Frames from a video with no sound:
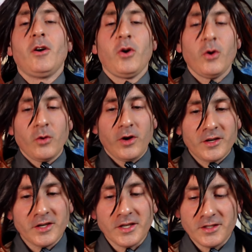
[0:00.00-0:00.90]
Whew,
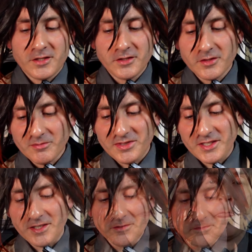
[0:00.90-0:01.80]
alright, she's
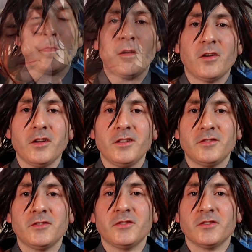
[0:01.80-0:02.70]
complete. Alright,
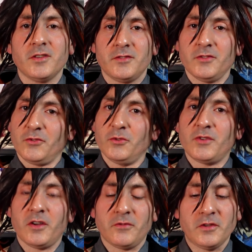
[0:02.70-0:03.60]
let's discuss this Hu
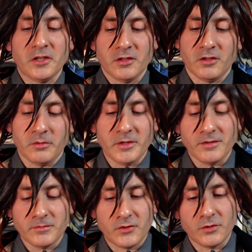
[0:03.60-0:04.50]
Tao figure a little
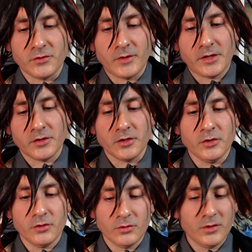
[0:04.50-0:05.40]
bit. So Director
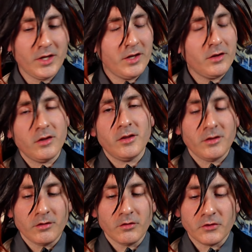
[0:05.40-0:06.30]
Hu
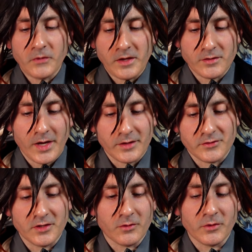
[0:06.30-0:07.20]
looks
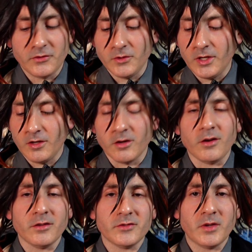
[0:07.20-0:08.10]
fantastic once you get her
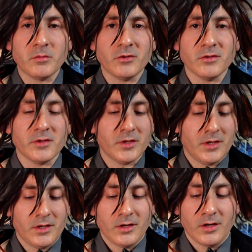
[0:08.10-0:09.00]
all assembled.
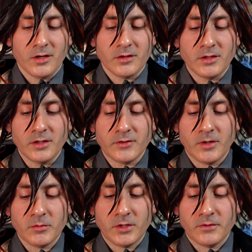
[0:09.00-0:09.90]
The
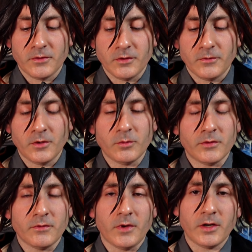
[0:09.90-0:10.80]
assembly for the foot
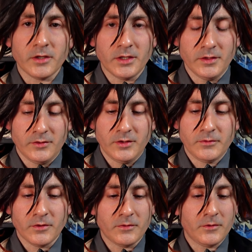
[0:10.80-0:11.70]
was very easy.
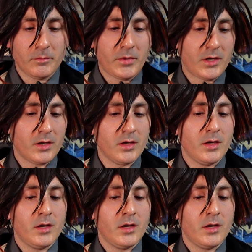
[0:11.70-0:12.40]
For the foot peg,